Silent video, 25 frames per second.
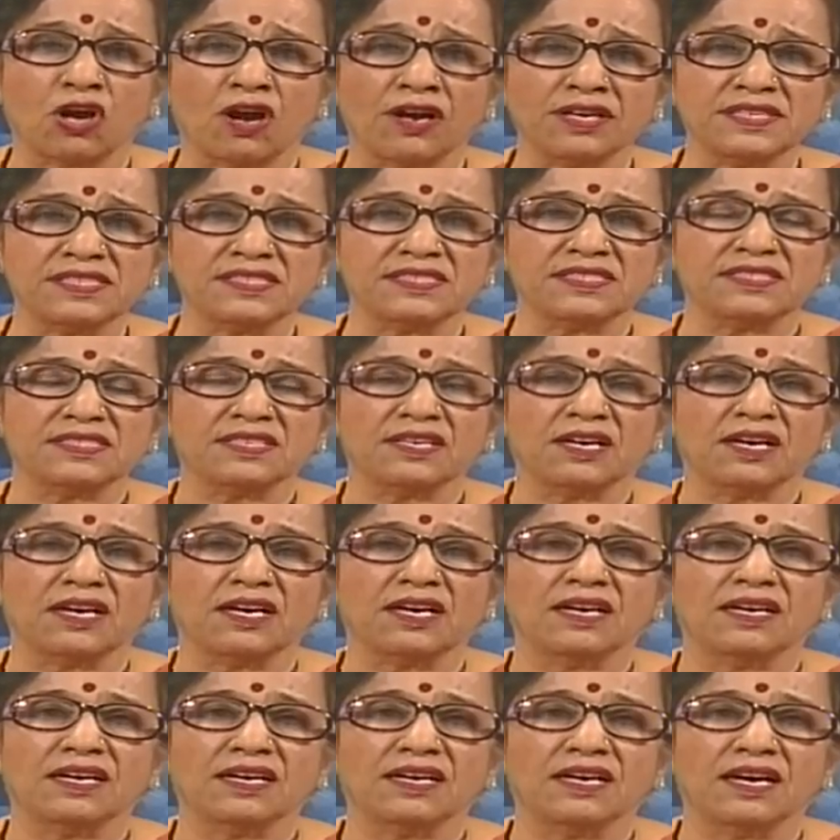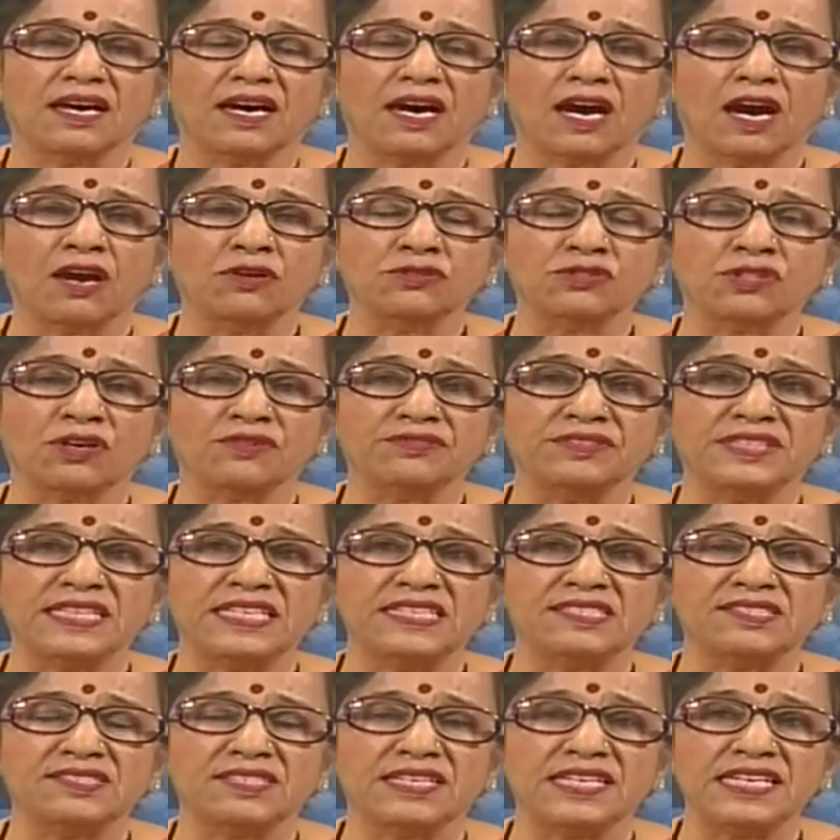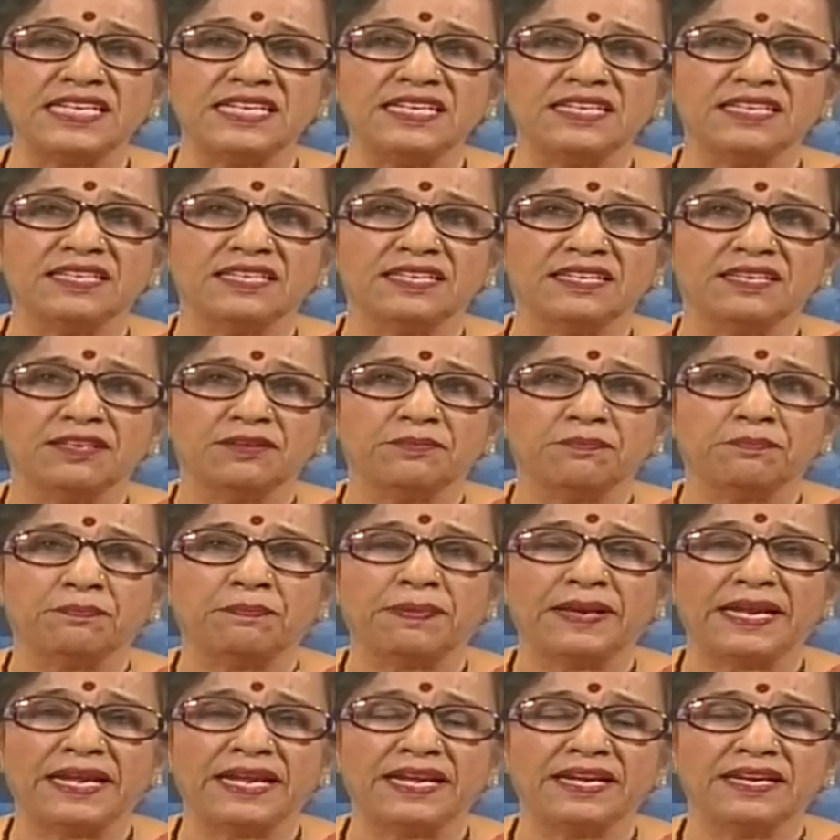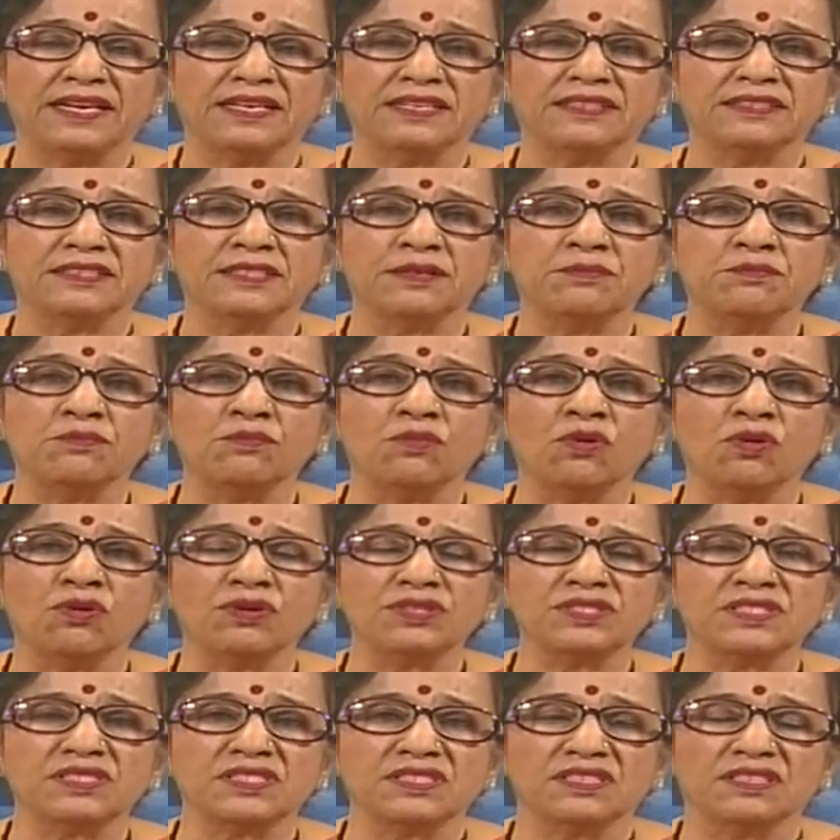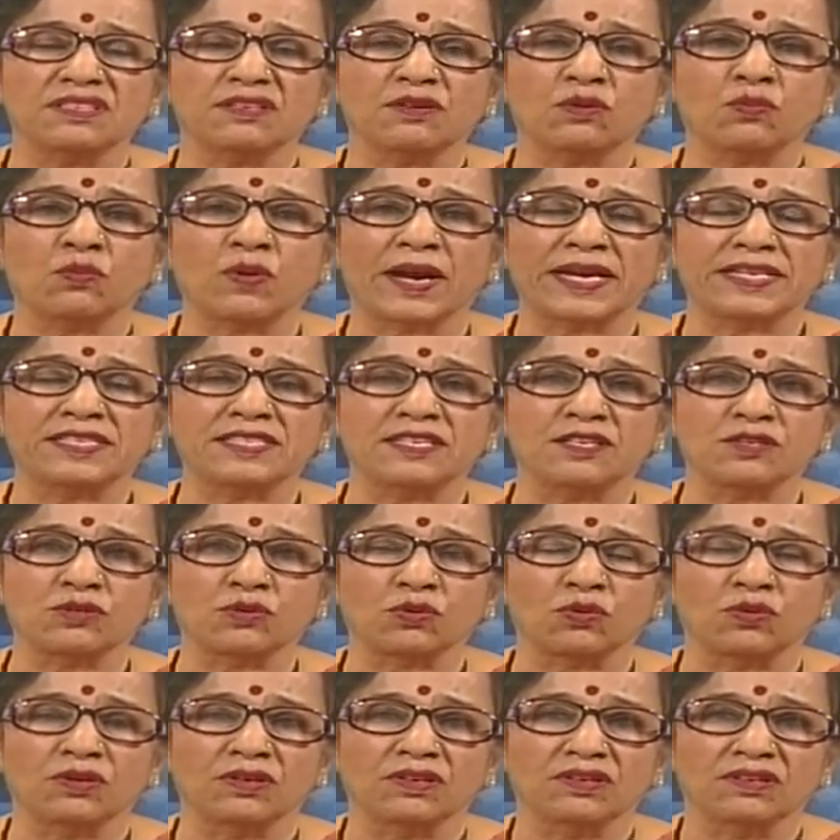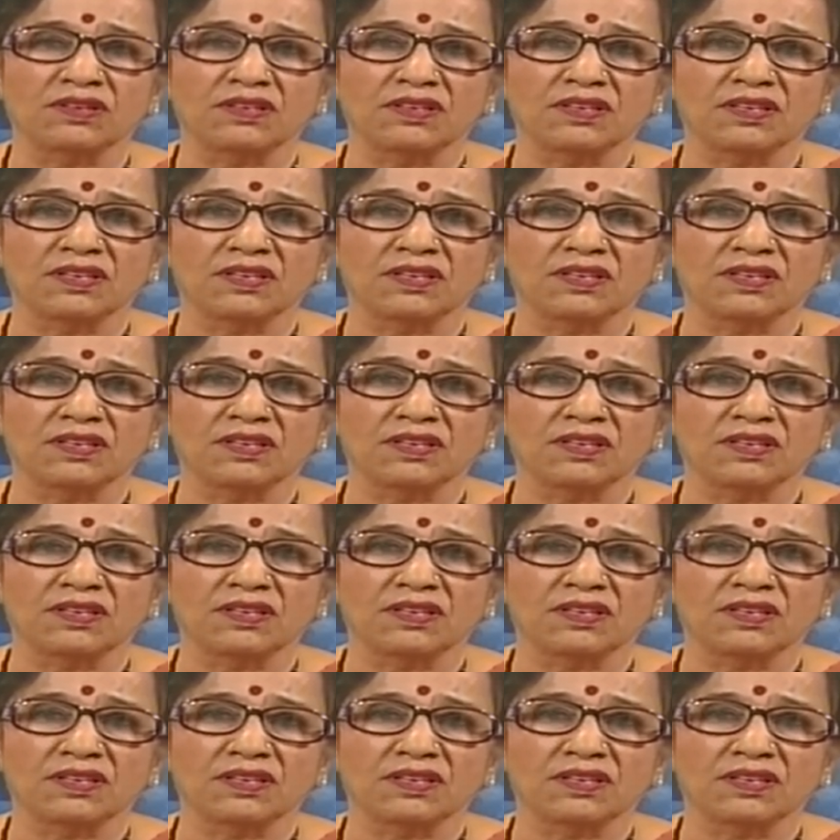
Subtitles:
Thoughts out of these three play the most vital role,